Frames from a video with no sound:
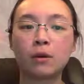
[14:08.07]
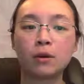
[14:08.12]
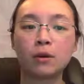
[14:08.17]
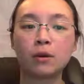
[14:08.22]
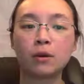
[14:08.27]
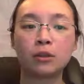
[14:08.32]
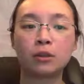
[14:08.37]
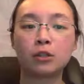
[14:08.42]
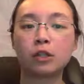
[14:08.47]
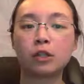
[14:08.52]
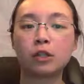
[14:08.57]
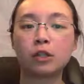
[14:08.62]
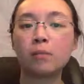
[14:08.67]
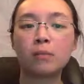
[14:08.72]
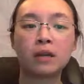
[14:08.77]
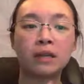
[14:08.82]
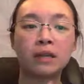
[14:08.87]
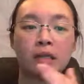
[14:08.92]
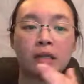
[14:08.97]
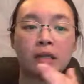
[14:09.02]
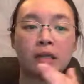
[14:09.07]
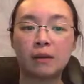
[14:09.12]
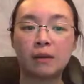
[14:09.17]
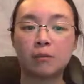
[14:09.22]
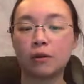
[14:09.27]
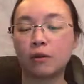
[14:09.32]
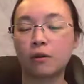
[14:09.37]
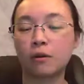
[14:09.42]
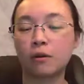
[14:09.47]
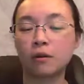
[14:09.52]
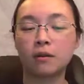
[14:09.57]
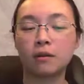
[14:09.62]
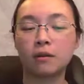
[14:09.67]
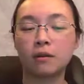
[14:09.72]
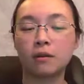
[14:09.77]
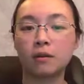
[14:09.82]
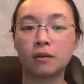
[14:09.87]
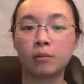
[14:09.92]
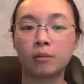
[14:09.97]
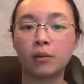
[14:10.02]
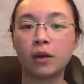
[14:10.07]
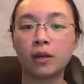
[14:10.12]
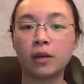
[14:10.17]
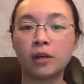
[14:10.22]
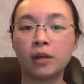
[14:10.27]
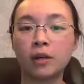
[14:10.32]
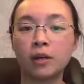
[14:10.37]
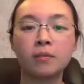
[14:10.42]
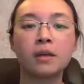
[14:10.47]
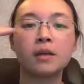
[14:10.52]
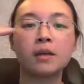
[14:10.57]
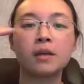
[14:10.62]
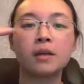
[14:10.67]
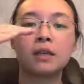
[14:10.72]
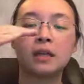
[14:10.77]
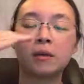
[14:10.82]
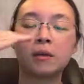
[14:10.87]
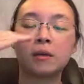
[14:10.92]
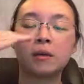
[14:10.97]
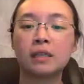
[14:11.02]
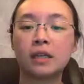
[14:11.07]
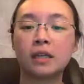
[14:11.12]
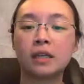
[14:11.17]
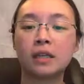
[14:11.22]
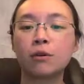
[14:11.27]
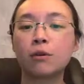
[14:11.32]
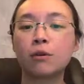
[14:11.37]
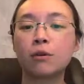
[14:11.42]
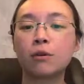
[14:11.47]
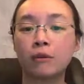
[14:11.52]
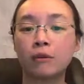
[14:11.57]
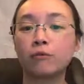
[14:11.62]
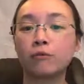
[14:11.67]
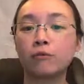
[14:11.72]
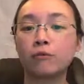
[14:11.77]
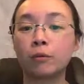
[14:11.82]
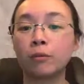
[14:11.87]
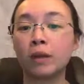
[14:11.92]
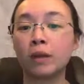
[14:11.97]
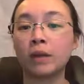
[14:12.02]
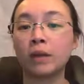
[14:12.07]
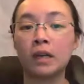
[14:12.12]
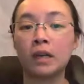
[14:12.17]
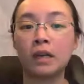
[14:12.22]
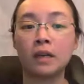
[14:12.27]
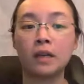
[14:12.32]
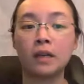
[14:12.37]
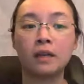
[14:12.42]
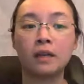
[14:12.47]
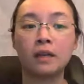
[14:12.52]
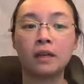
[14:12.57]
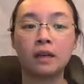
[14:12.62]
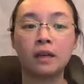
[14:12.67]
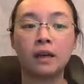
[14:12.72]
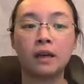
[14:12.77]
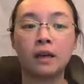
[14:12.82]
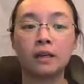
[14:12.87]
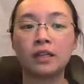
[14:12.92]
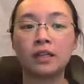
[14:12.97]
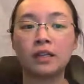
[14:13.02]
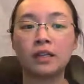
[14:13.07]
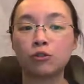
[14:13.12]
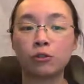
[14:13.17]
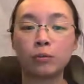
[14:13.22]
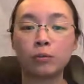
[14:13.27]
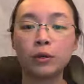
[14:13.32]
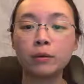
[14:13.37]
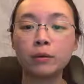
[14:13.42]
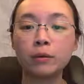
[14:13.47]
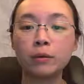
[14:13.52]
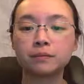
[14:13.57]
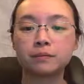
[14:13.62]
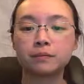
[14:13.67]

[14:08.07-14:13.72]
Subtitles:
on top and a dimer on the bottom, they come together and form a tetramer.